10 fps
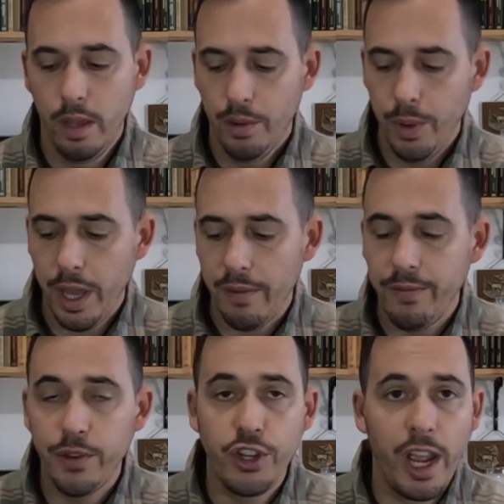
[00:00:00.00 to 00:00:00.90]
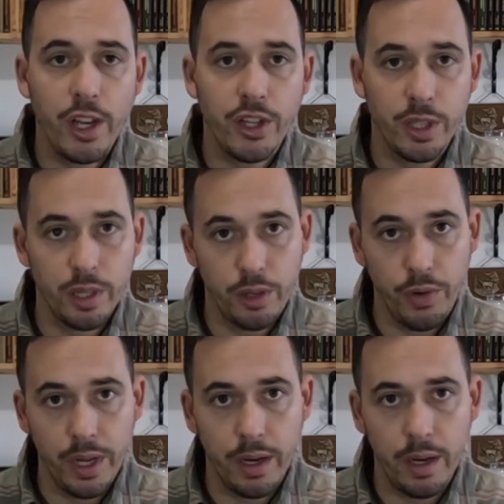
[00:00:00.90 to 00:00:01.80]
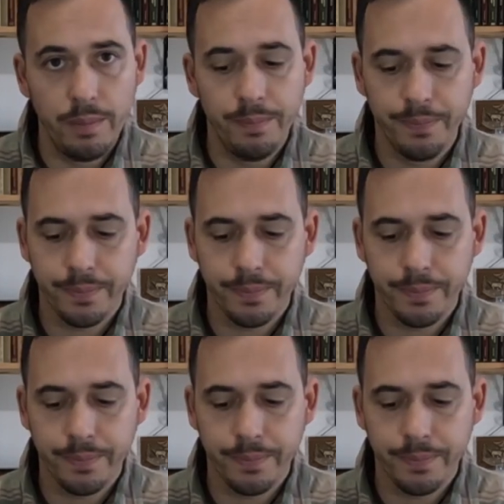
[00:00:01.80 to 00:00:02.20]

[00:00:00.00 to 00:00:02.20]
We have changed the trigger,